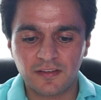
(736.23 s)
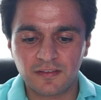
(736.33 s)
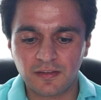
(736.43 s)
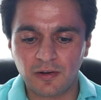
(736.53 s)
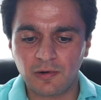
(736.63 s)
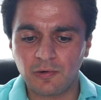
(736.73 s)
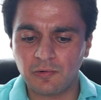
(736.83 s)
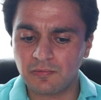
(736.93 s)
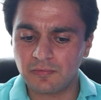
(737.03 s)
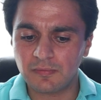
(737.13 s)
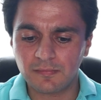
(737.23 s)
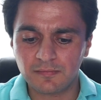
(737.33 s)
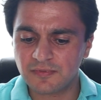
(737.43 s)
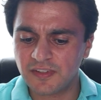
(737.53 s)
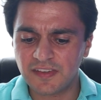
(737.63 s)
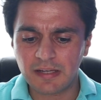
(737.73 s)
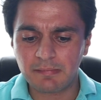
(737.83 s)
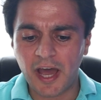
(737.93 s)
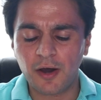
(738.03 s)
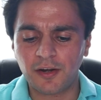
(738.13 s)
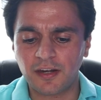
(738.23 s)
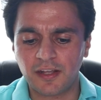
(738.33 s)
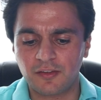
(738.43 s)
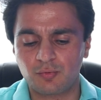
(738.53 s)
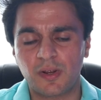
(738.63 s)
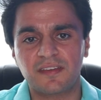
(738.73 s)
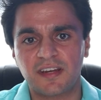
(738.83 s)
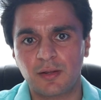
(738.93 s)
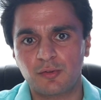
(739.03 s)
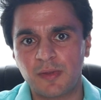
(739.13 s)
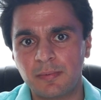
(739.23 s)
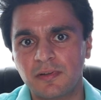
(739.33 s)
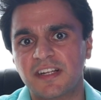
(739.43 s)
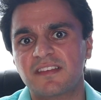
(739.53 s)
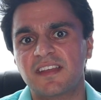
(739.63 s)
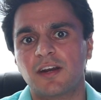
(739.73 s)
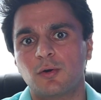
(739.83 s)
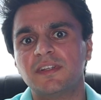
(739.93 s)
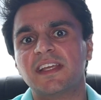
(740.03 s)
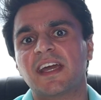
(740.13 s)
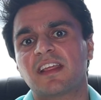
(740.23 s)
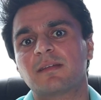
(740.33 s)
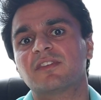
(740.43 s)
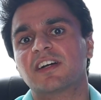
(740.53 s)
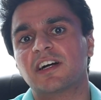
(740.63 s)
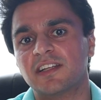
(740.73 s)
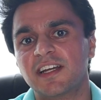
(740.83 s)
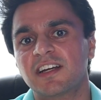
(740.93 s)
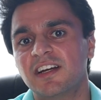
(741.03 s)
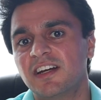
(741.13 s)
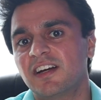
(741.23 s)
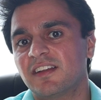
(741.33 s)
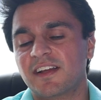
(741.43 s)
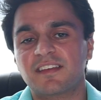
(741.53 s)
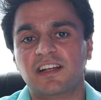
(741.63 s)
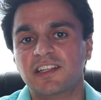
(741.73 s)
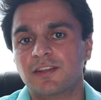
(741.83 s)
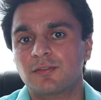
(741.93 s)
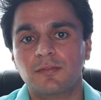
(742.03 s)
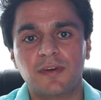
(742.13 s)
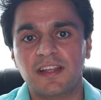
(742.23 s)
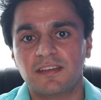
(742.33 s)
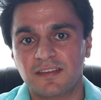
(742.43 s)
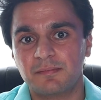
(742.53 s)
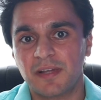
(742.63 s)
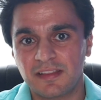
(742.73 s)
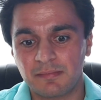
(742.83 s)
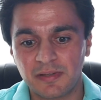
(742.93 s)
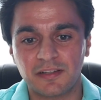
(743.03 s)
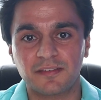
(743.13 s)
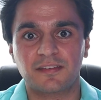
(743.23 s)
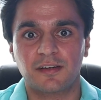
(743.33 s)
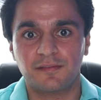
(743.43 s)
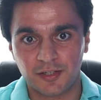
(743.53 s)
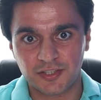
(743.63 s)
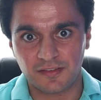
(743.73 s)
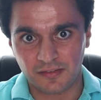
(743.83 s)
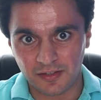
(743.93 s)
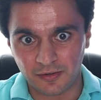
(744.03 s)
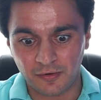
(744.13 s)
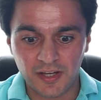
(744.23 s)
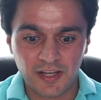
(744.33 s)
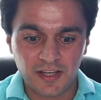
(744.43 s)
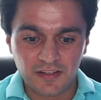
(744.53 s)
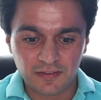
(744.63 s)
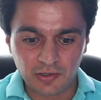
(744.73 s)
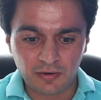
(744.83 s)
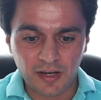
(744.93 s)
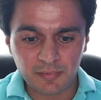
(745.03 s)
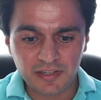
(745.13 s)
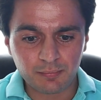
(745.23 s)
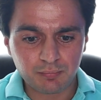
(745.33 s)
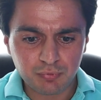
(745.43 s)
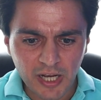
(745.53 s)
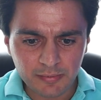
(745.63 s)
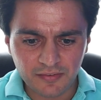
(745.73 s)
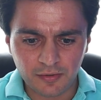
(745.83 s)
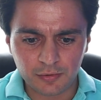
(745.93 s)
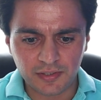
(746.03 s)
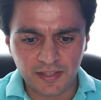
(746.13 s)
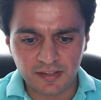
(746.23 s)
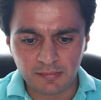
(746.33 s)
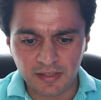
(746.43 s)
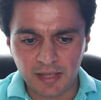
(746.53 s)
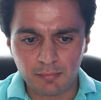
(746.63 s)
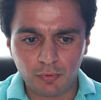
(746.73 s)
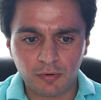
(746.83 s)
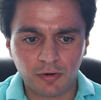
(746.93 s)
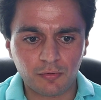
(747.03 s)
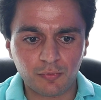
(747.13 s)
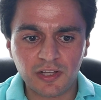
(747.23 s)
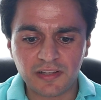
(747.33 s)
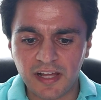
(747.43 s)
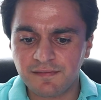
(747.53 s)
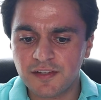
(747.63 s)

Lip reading: So something about it is resonating with people, and it's not only getting them to click. Like I said, click-through rate doesn't pay the bills. Conversions do. So I'm going to probably start looking into making more real-life